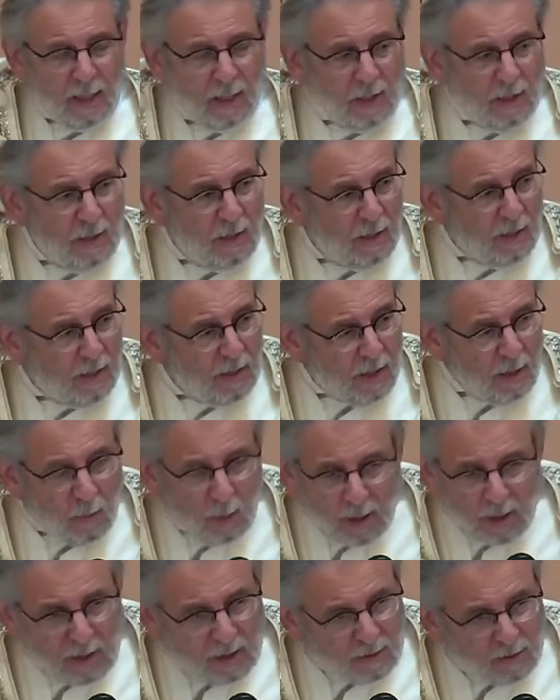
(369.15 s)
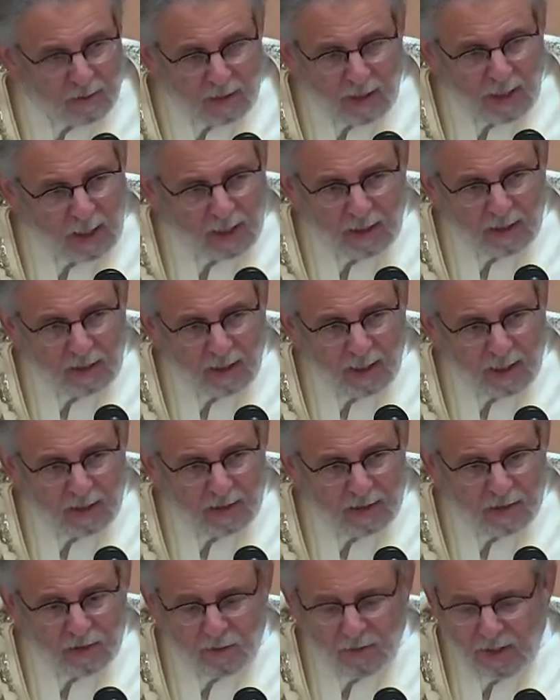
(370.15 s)
They were killed not in
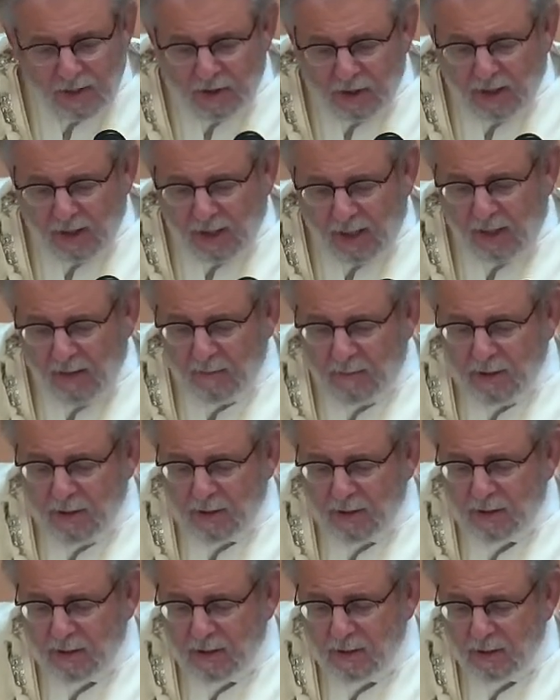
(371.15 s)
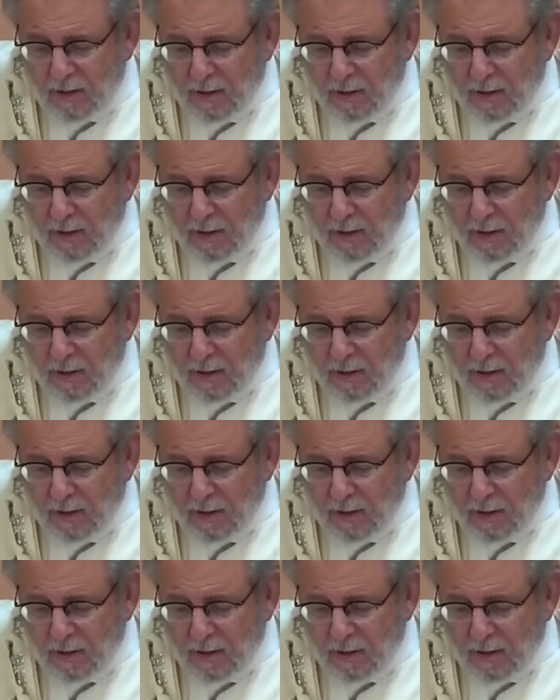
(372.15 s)
concentration camps,